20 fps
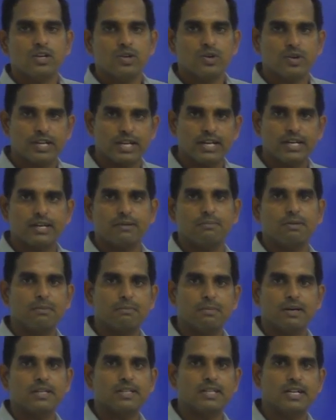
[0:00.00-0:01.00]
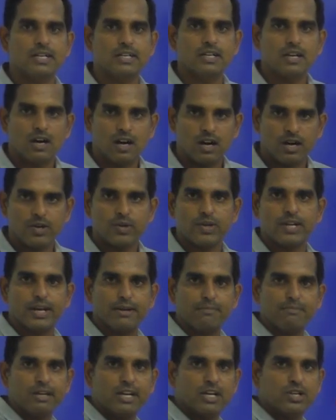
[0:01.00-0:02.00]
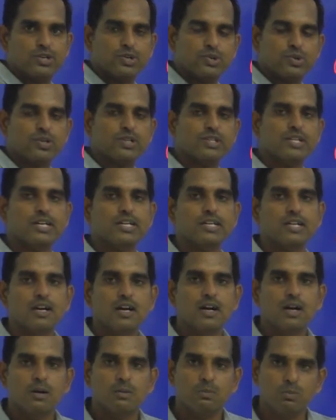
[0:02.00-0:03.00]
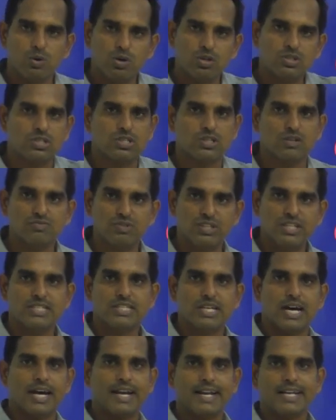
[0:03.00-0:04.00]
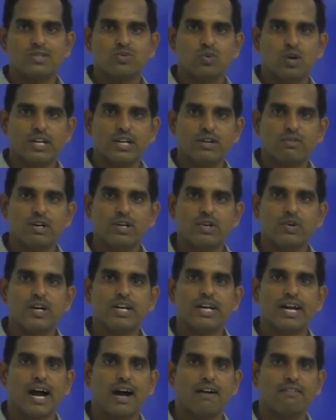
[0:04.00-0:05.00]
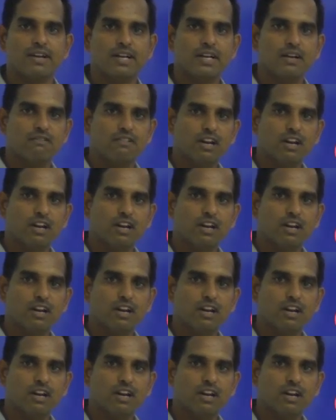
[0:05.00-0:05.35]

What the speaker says: you can remember that, or you can be assured that most of these arrays, whatever you are having,